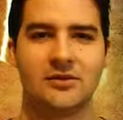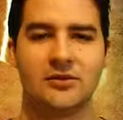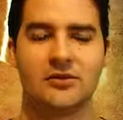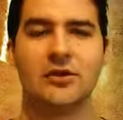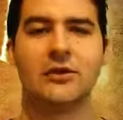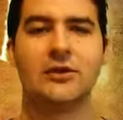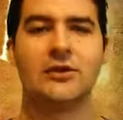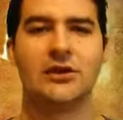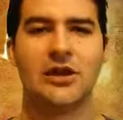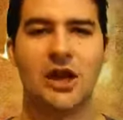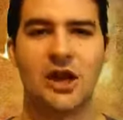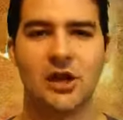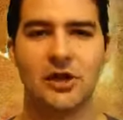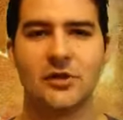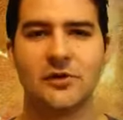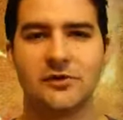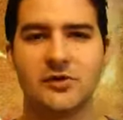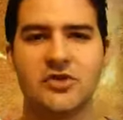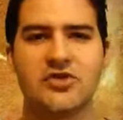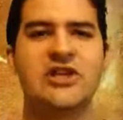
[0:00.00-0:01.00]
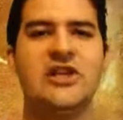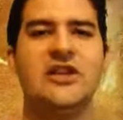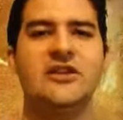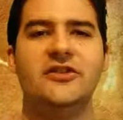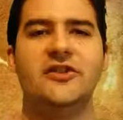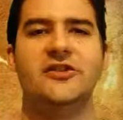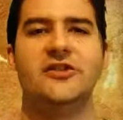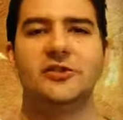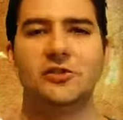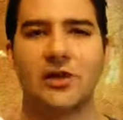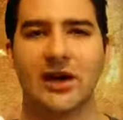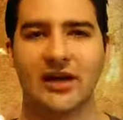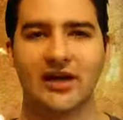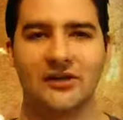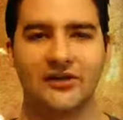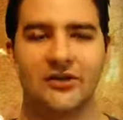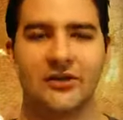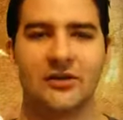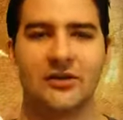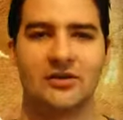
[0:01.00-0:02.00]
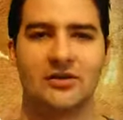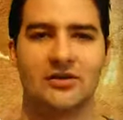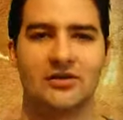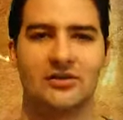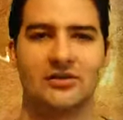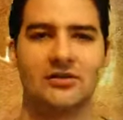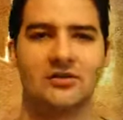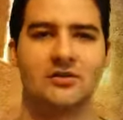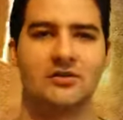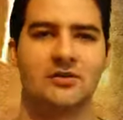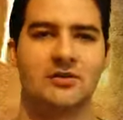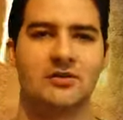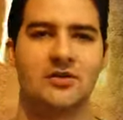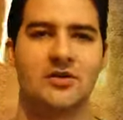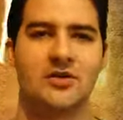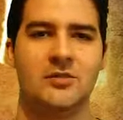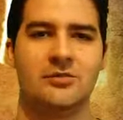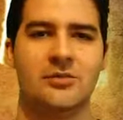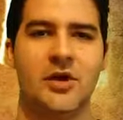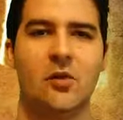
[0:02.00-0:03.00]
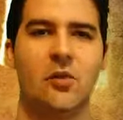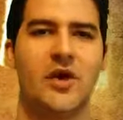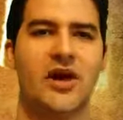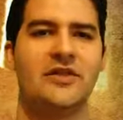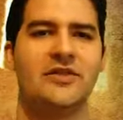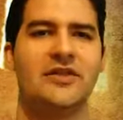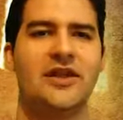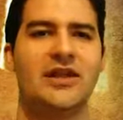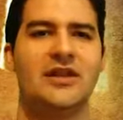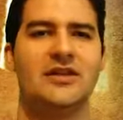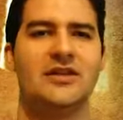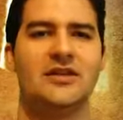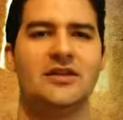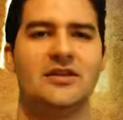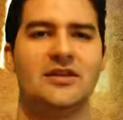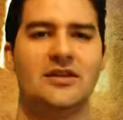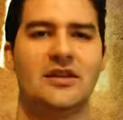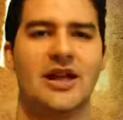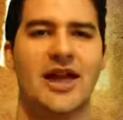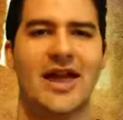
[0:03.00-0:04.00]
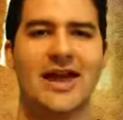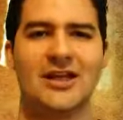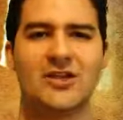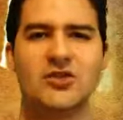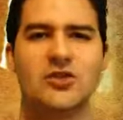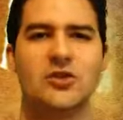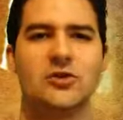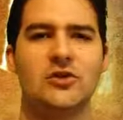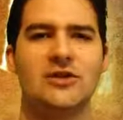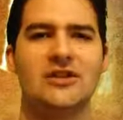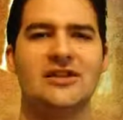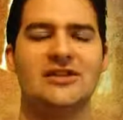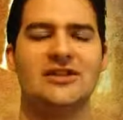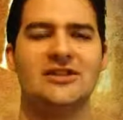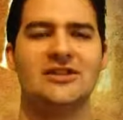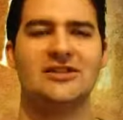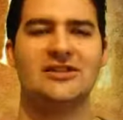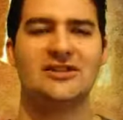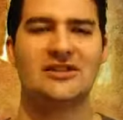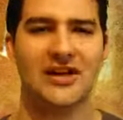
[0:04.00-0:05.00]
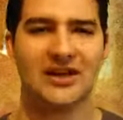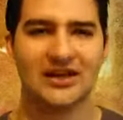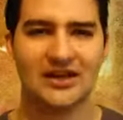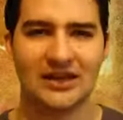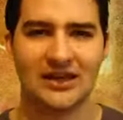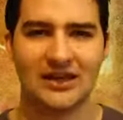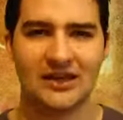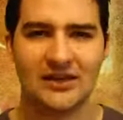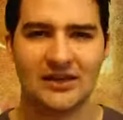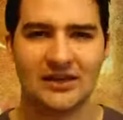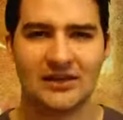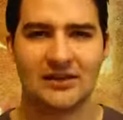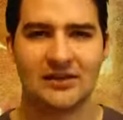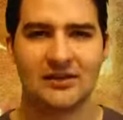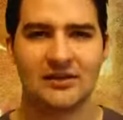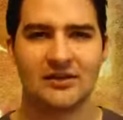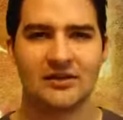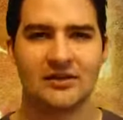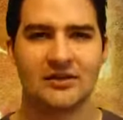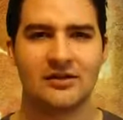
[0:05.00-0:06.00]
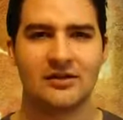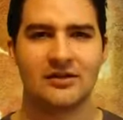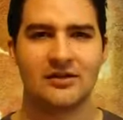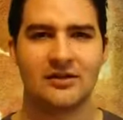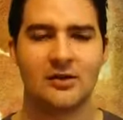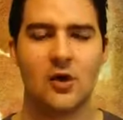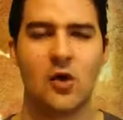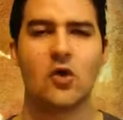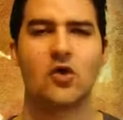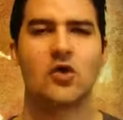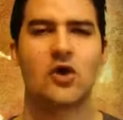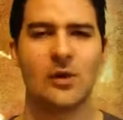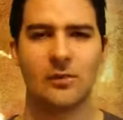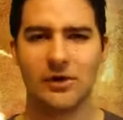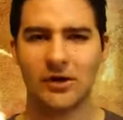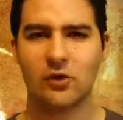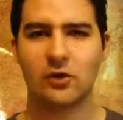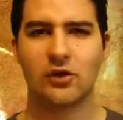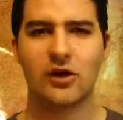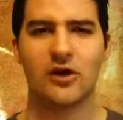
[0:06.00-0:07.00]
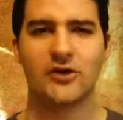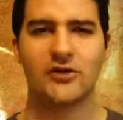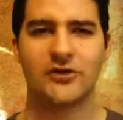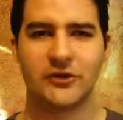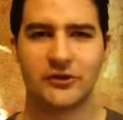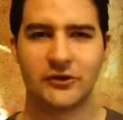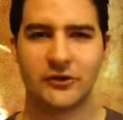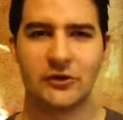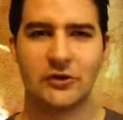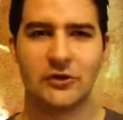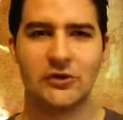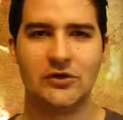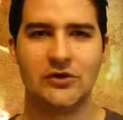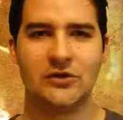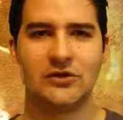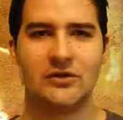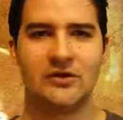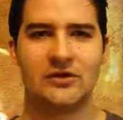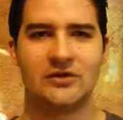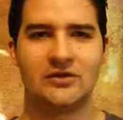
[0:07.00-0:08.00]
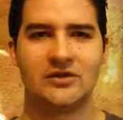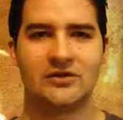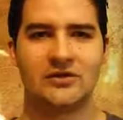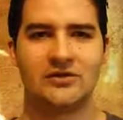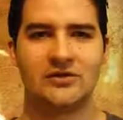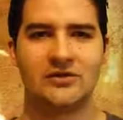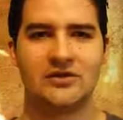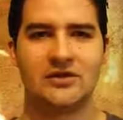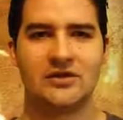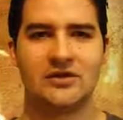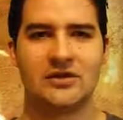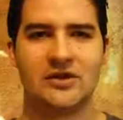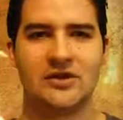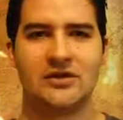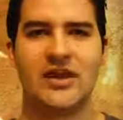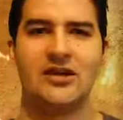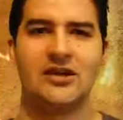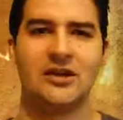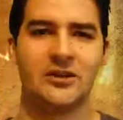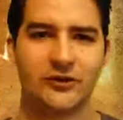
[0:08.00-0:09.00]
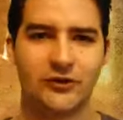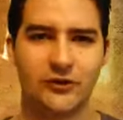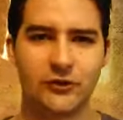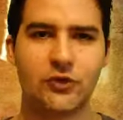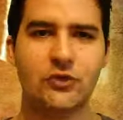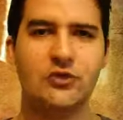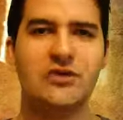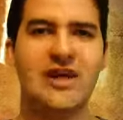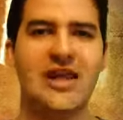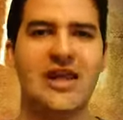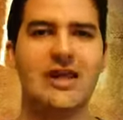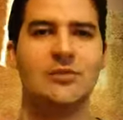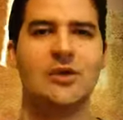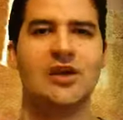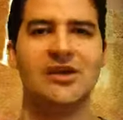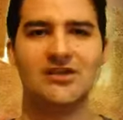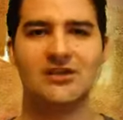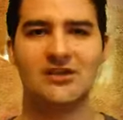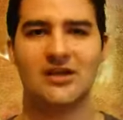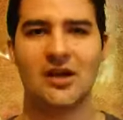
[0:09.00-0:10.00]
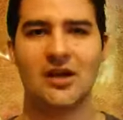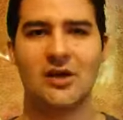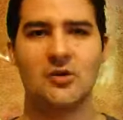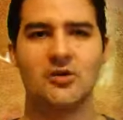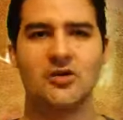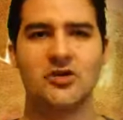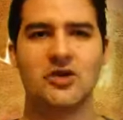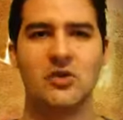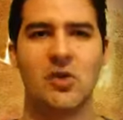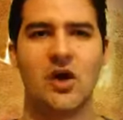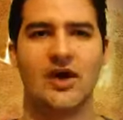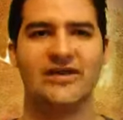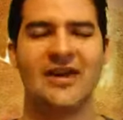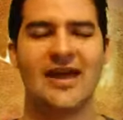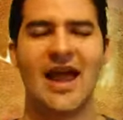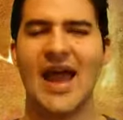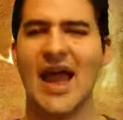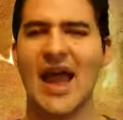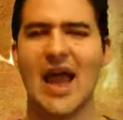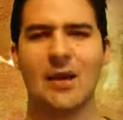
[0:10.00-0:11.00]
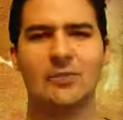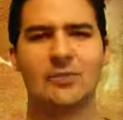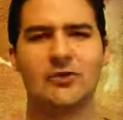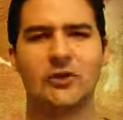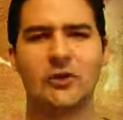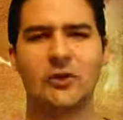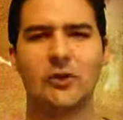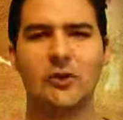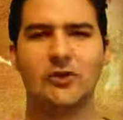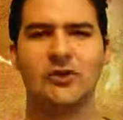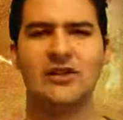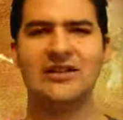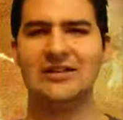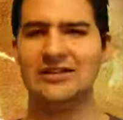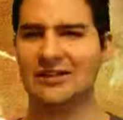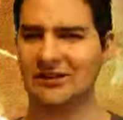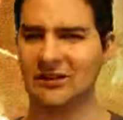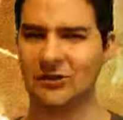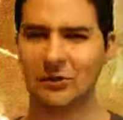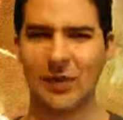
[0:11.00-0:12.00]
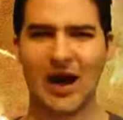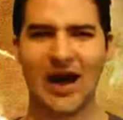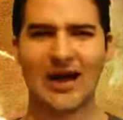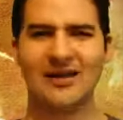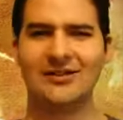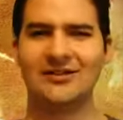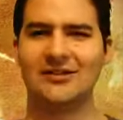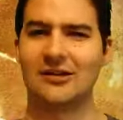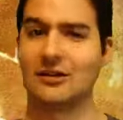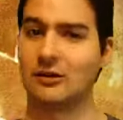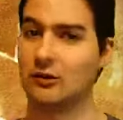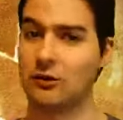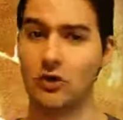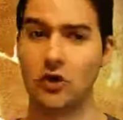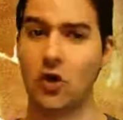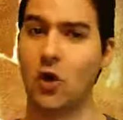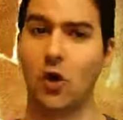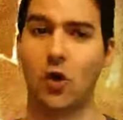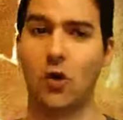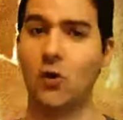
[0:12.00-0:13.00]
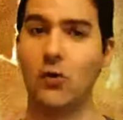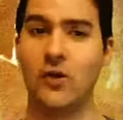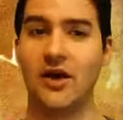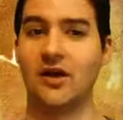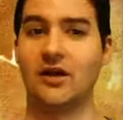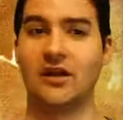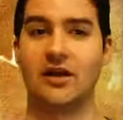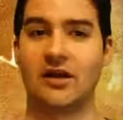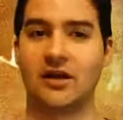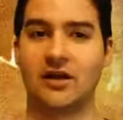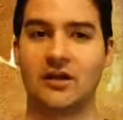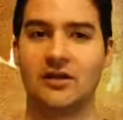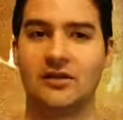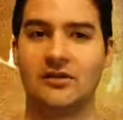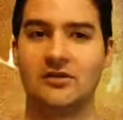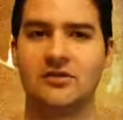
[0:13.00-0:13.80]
to love Jesus Christ, but when they actually study or come across the truth, that his true name is Yahushua, they absolutely despise it. No way.